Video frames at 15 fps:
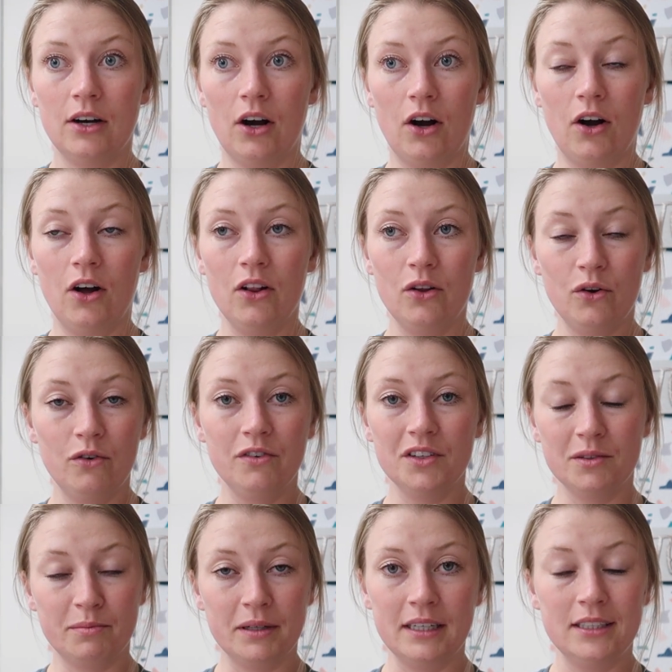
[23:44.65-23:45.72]
all over
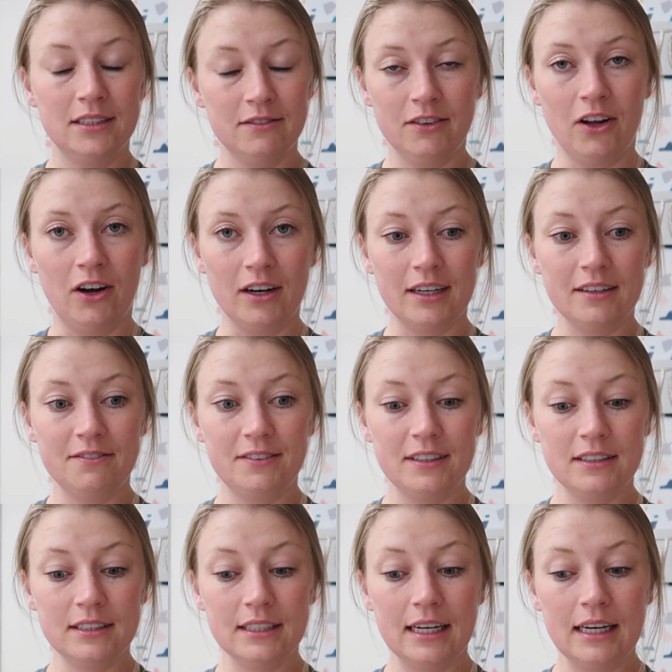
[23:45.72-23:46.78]
the place vlog, it
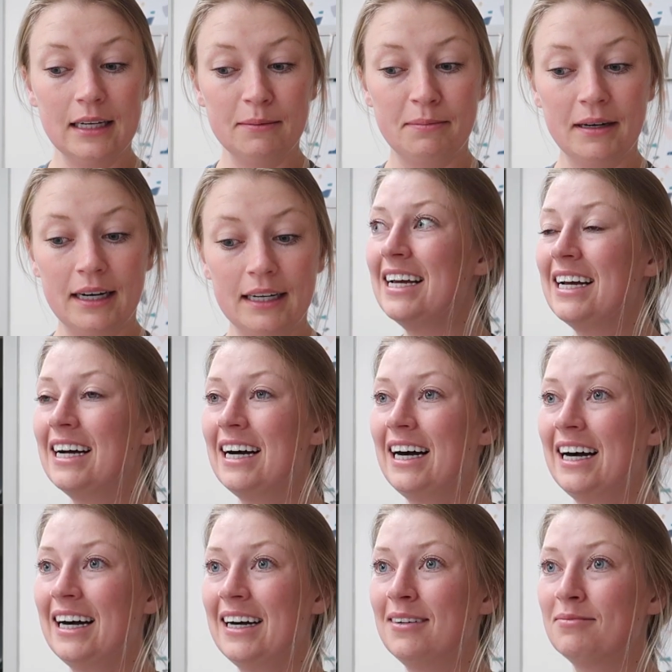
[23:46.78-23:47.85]
feels like, but
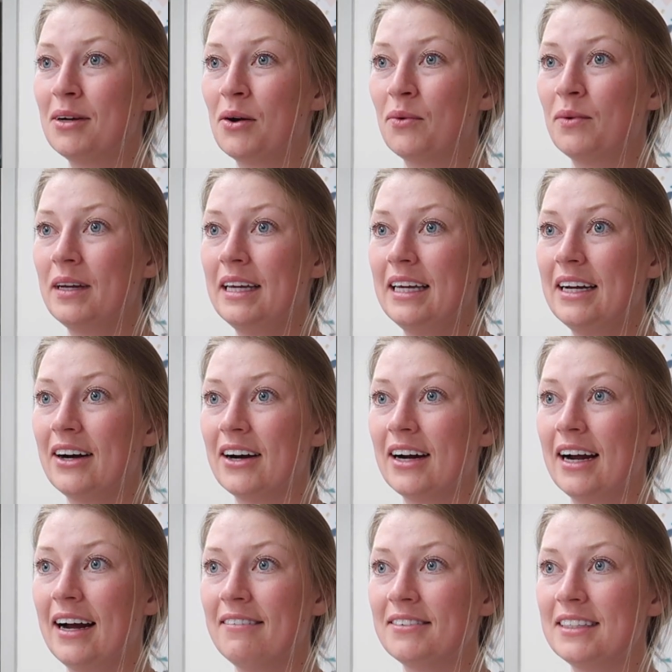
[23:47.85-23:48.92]
we are
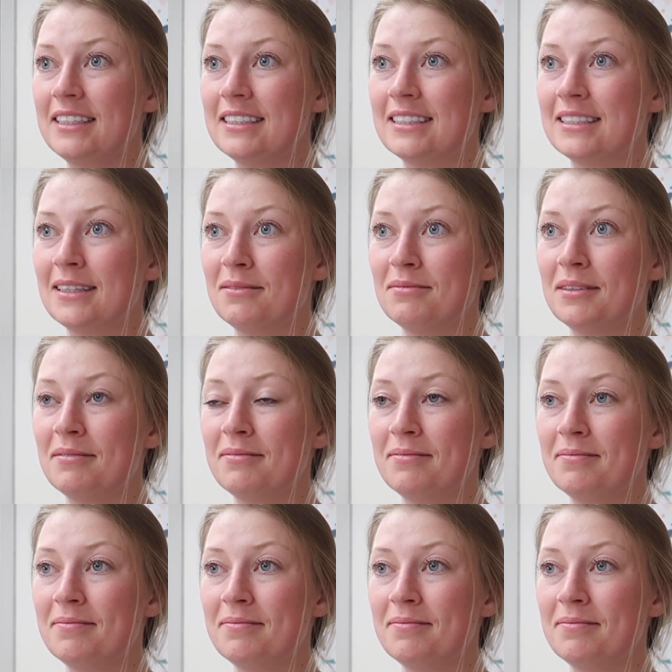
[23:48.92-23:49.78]
having some